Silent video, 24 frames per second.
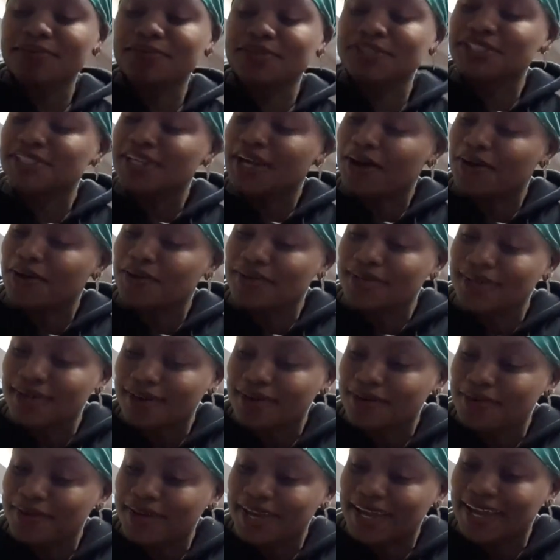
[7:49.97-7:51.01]
dealing with y'all
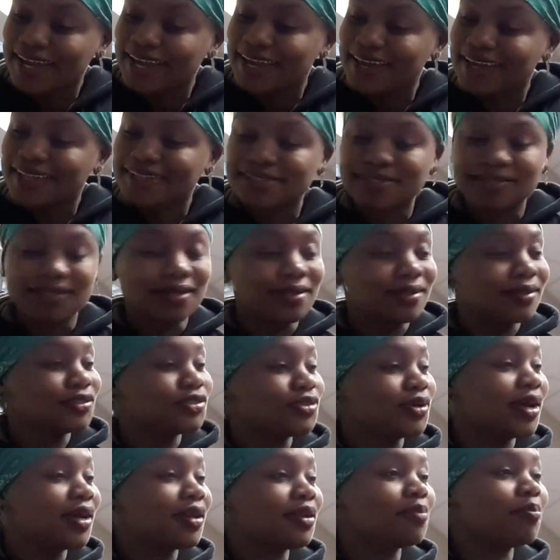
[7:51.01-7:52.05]
knuckleheads and
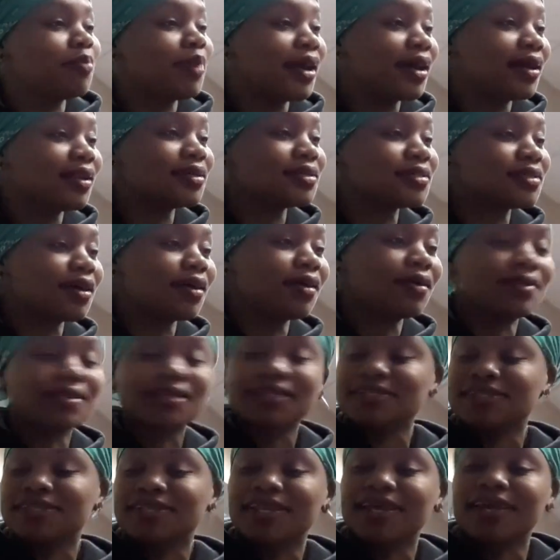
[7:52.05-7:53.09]
trying to balance all
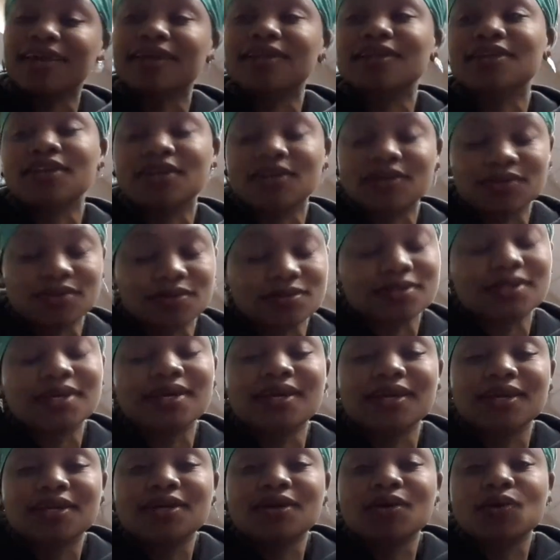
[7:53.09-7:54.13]
this and that,
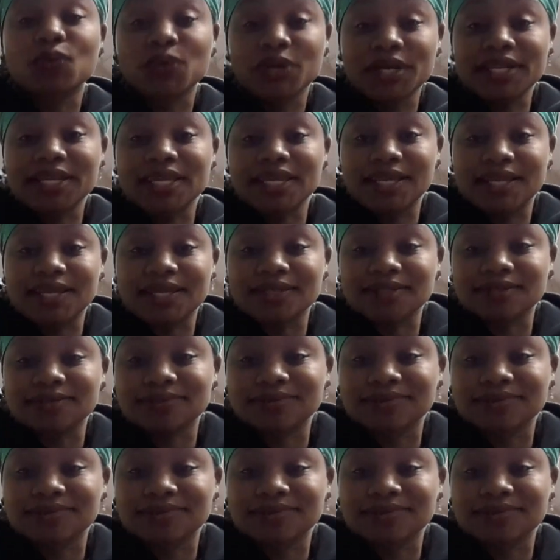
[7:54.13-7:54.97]
we need it.